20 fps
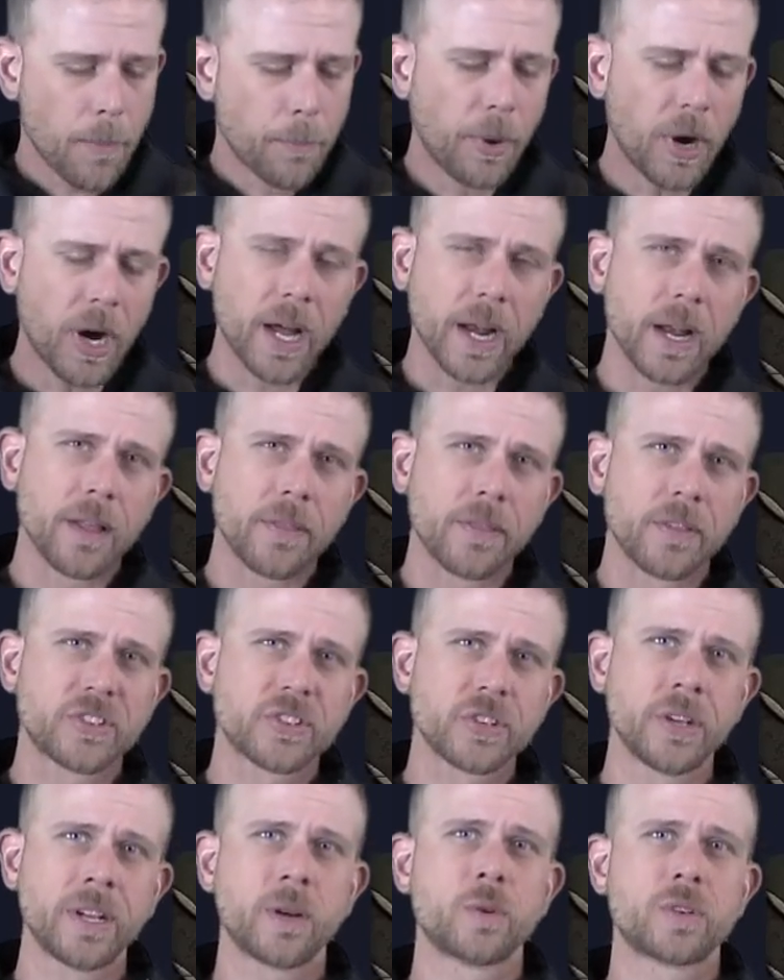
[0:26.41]
But the
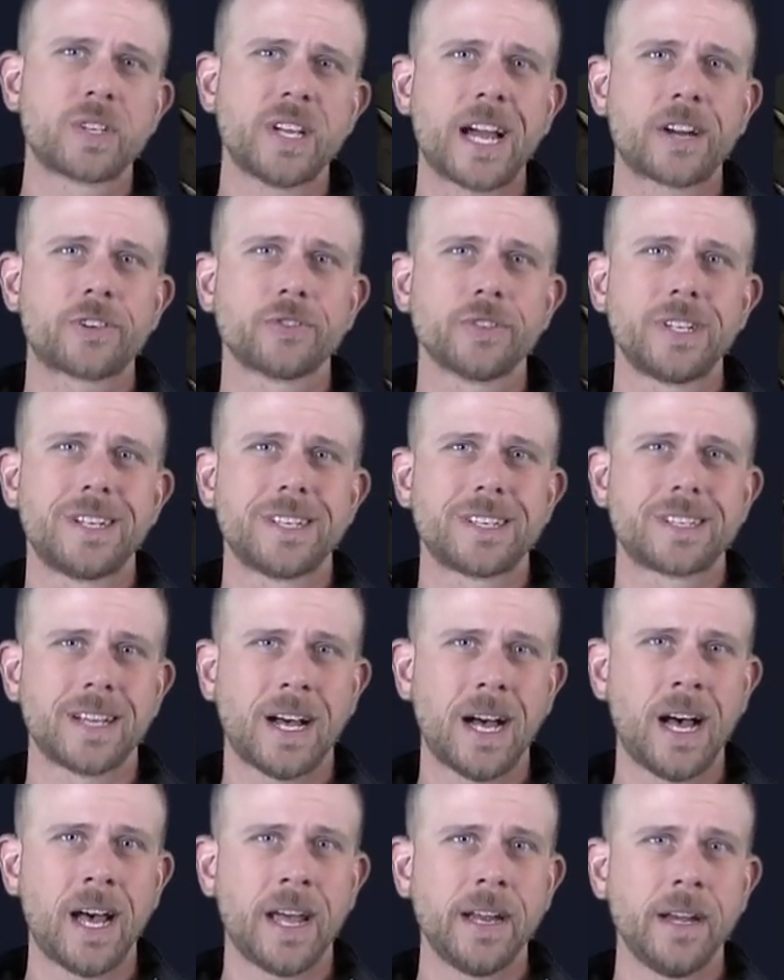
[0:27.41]
sling was actually
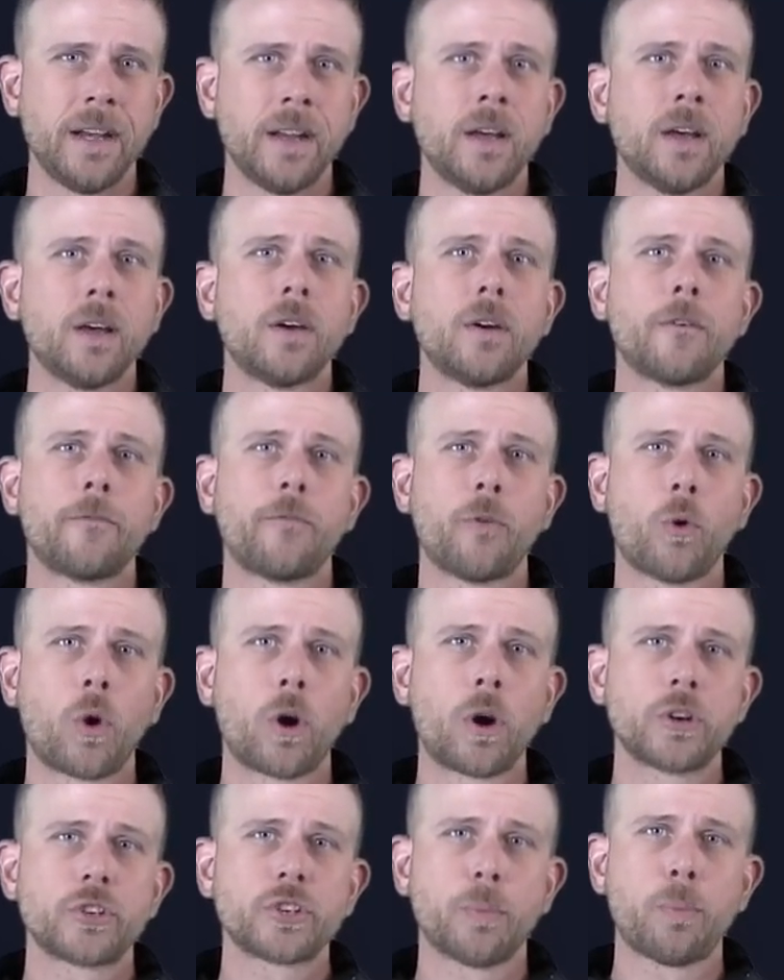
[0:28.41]
designed
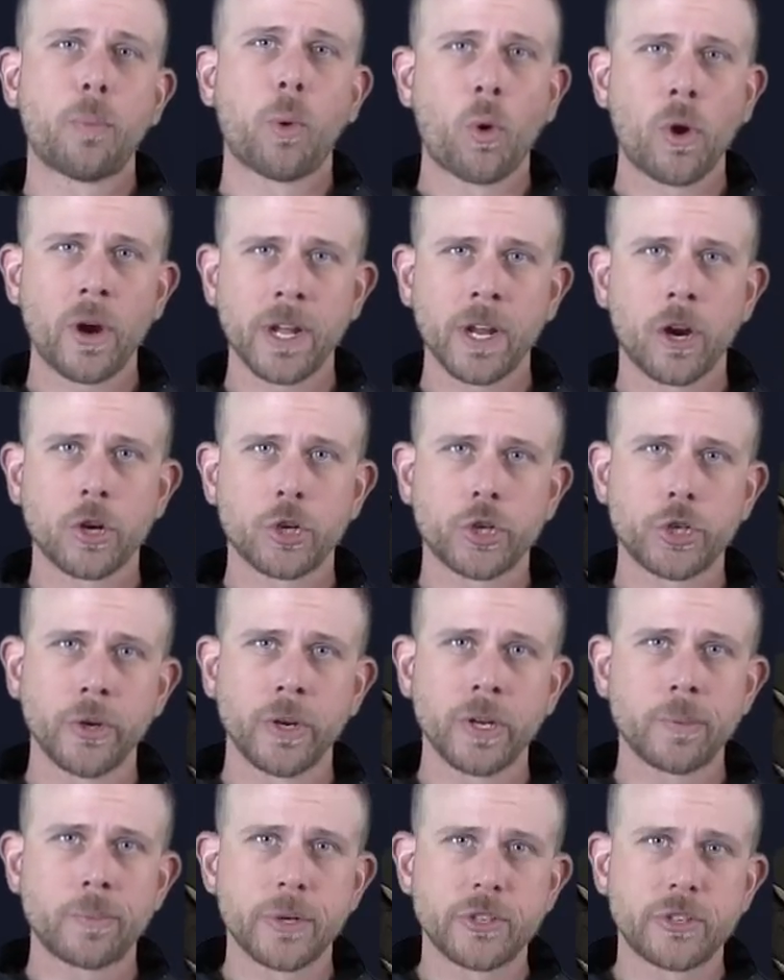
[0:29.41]
for supporting our
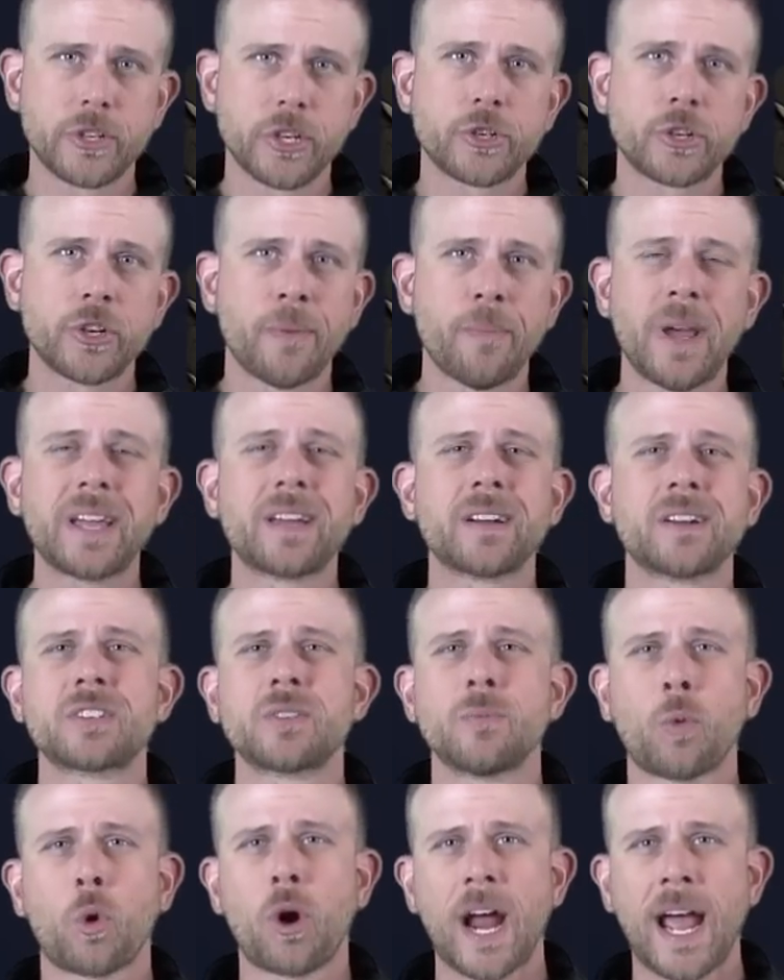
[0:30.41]
shooting position and making
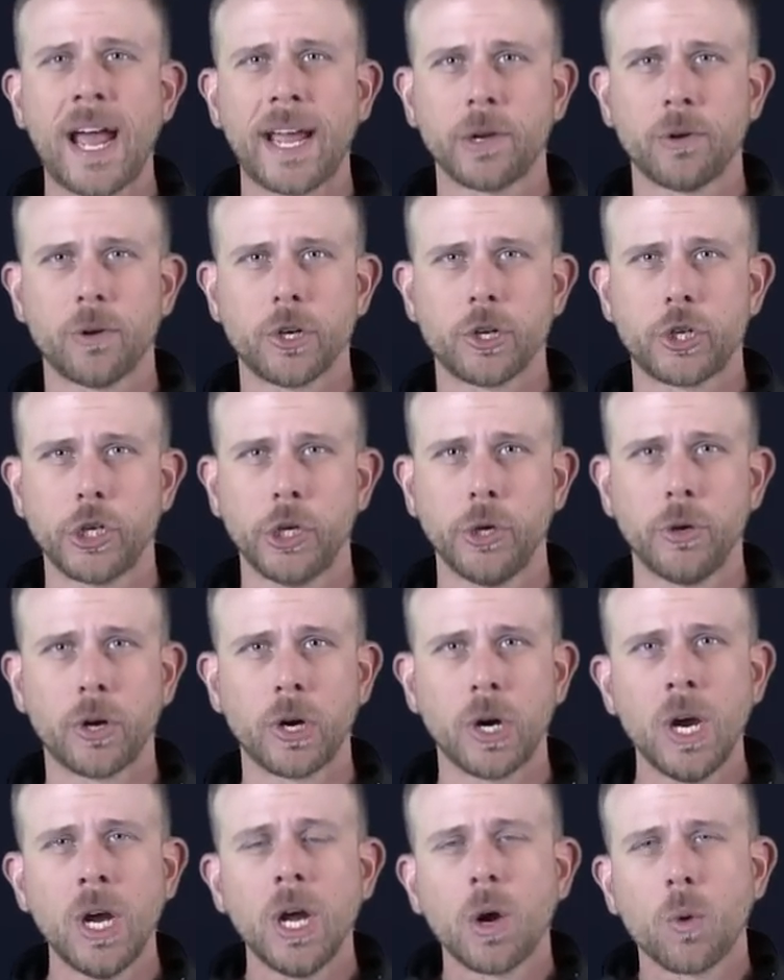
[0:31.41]
us a more accurate
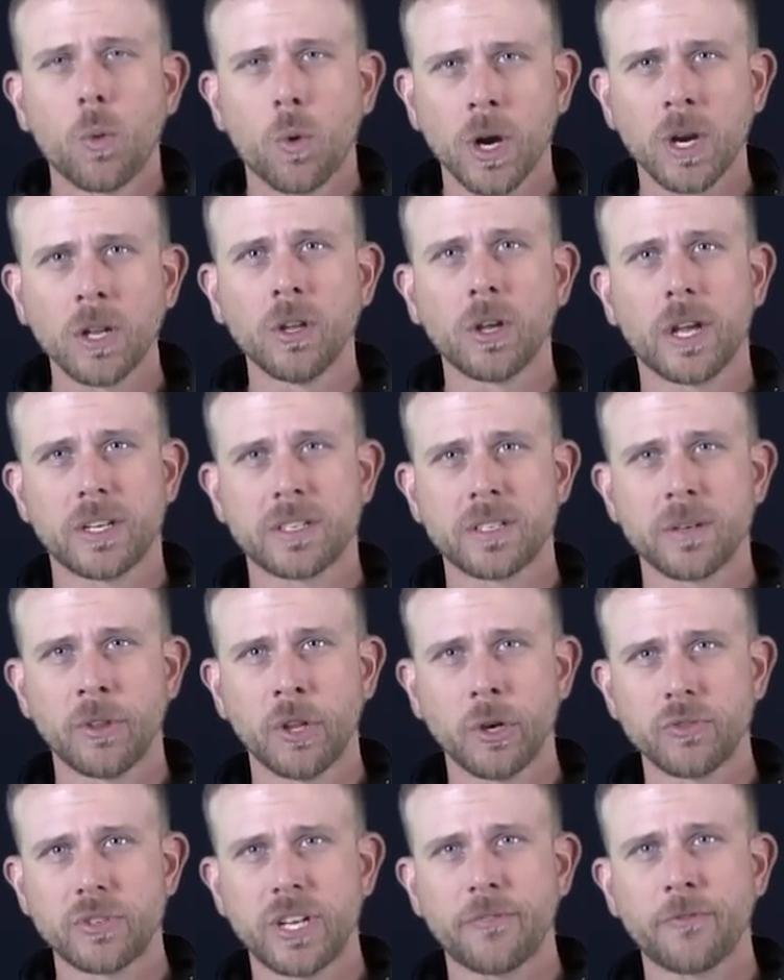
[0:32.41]
shooter. We're going to look at some of
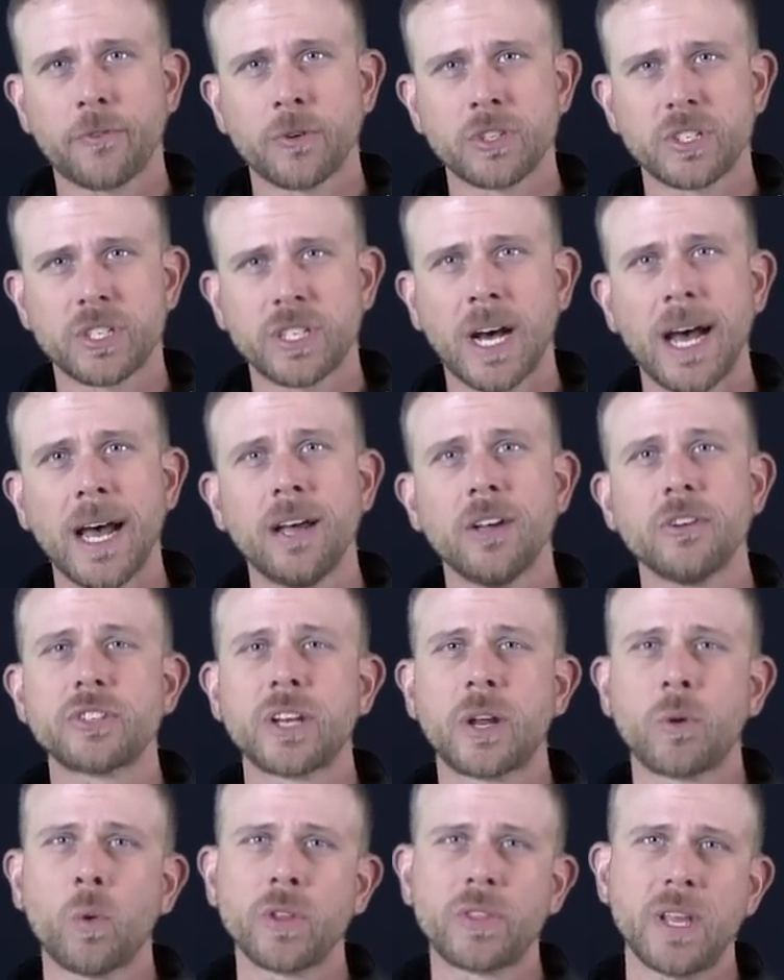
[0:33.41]
those different styles
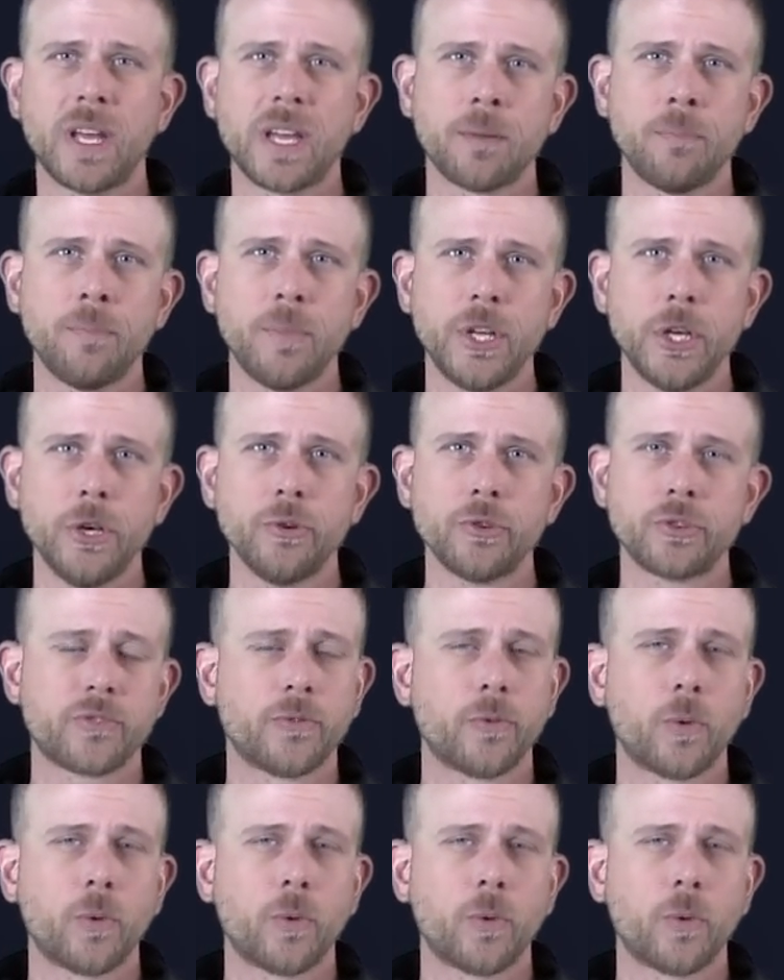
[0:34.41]
and what they can be used